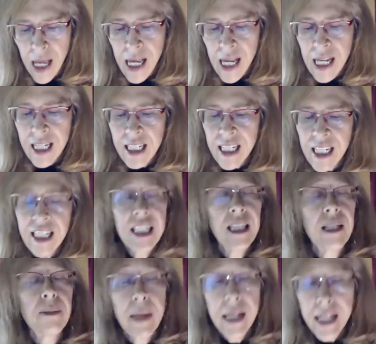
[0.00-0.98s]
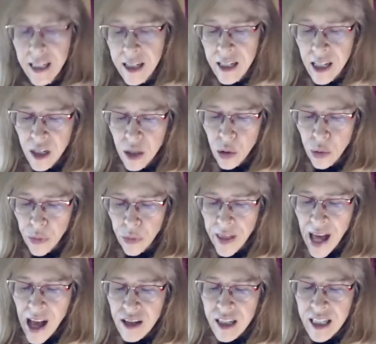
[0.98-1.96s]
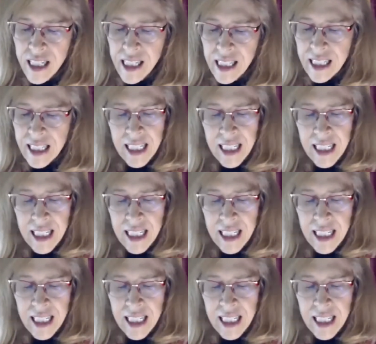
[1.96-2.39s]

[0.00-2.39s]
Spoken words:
Since the mid-2000s,